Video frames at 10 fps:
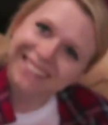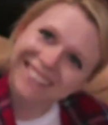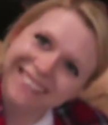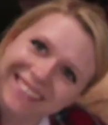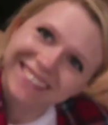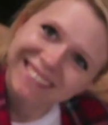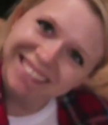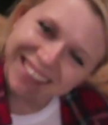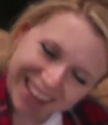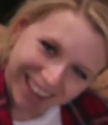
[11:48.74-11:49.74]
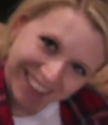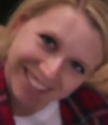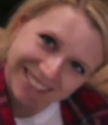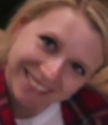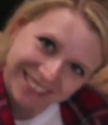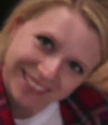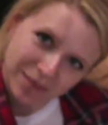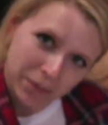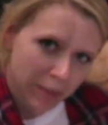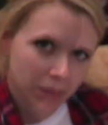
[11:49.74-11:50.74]
in the pipeline. Yeah. Maybe.
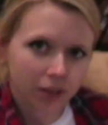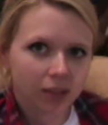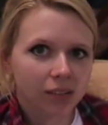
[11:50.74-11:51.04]
Maybe.